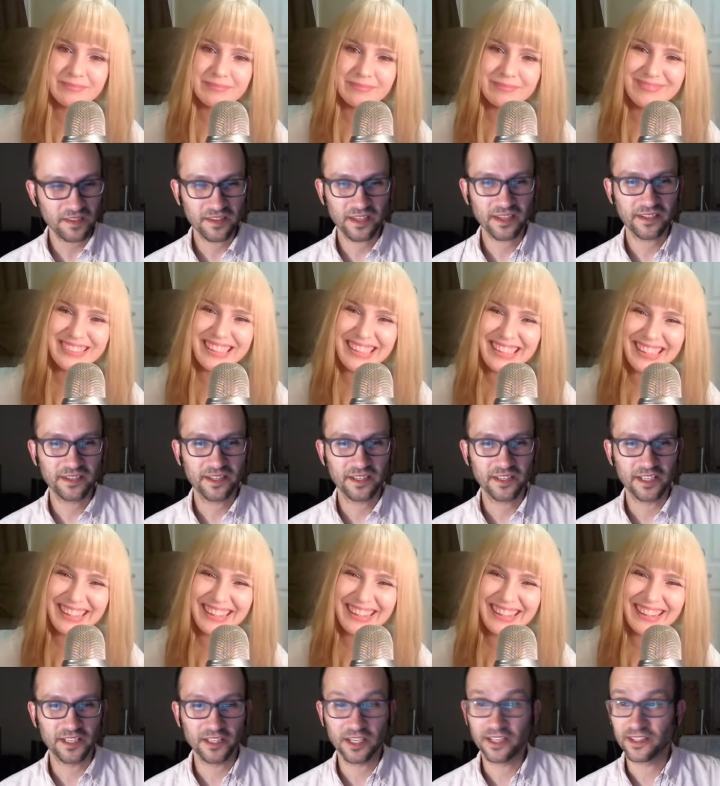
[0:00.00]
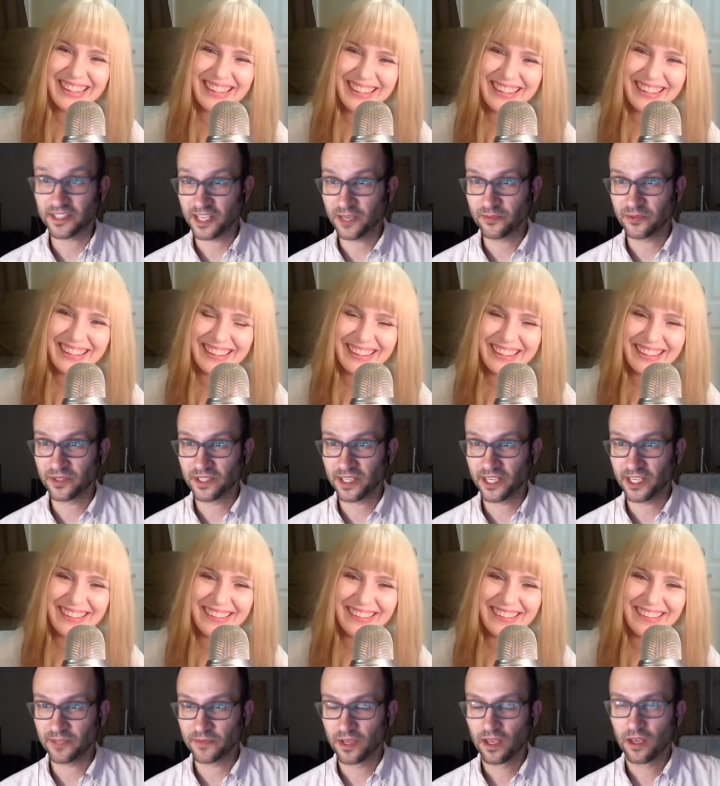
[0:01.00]
Speaker 1: Then in the Game Boy
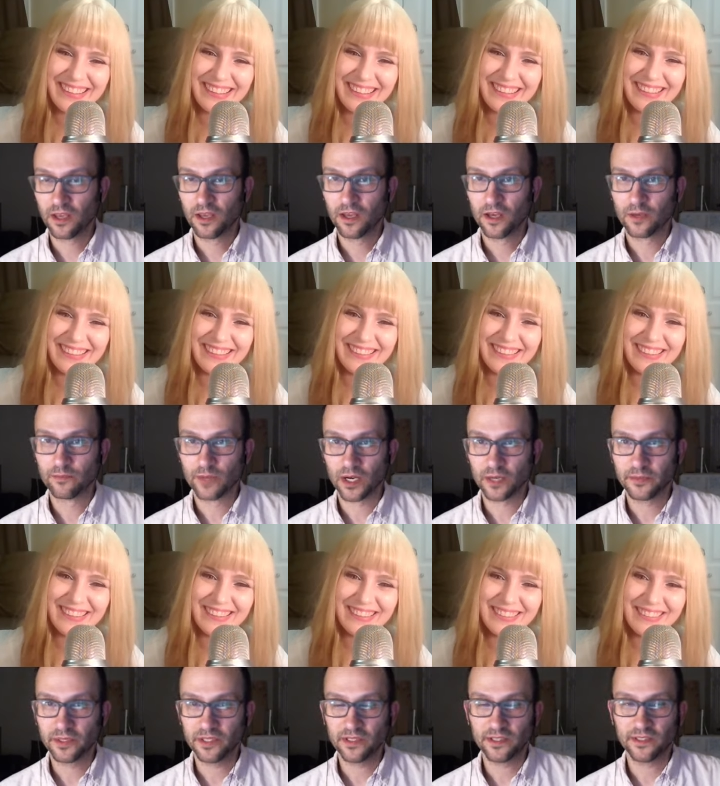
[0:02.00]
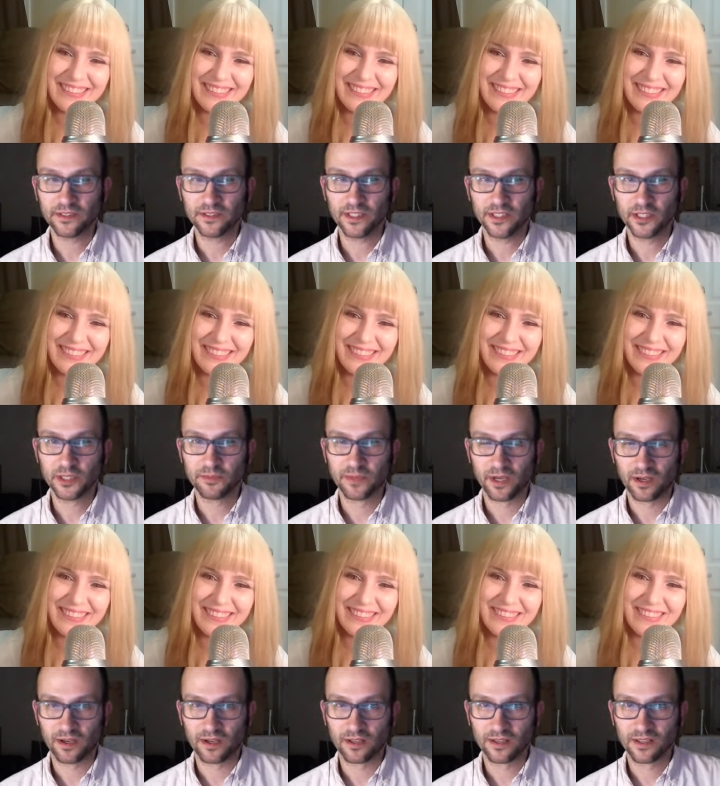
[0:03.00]
game Barbie is in the
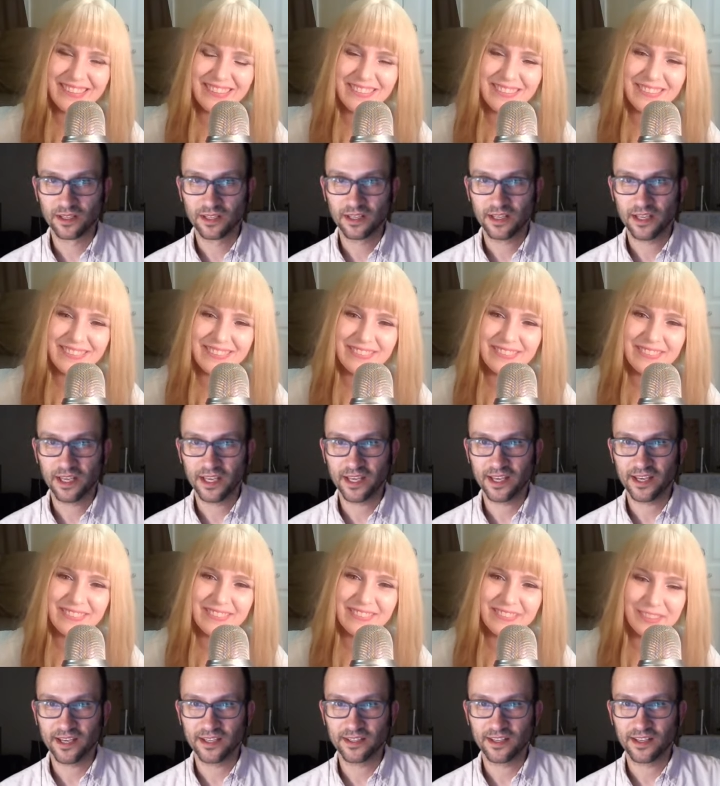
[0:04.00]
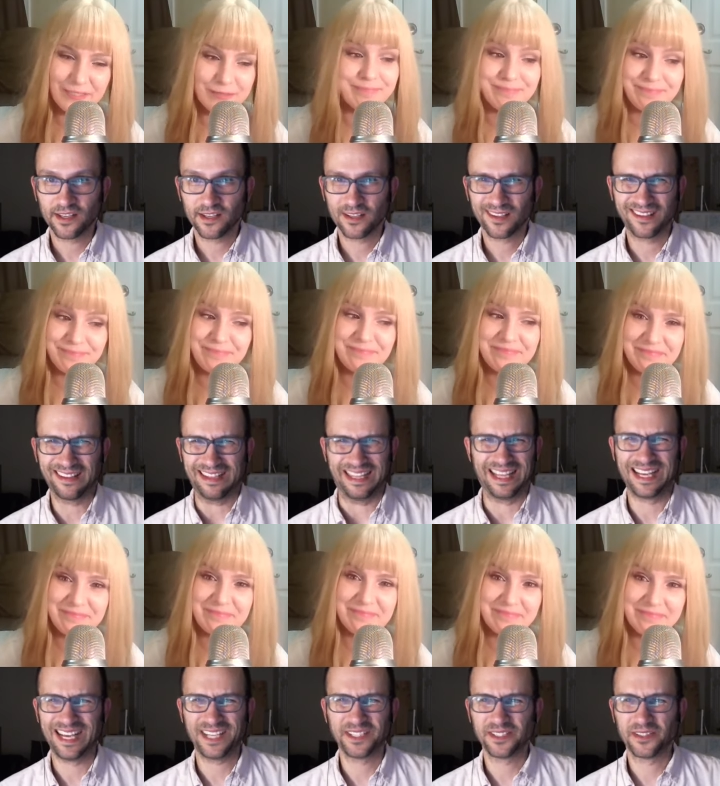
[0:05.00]
mall and
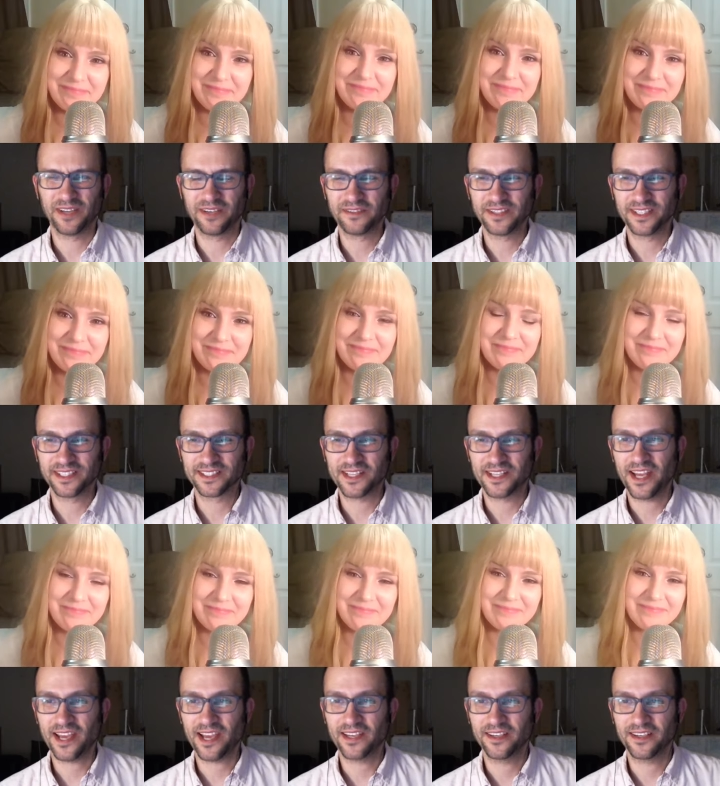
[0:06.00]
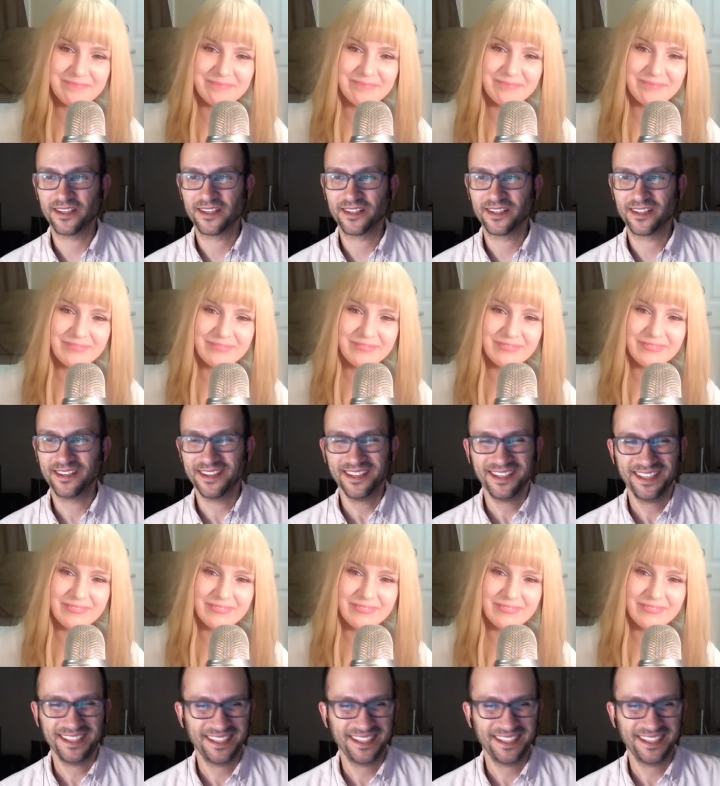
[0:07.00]
I don't know, everything is attacking her.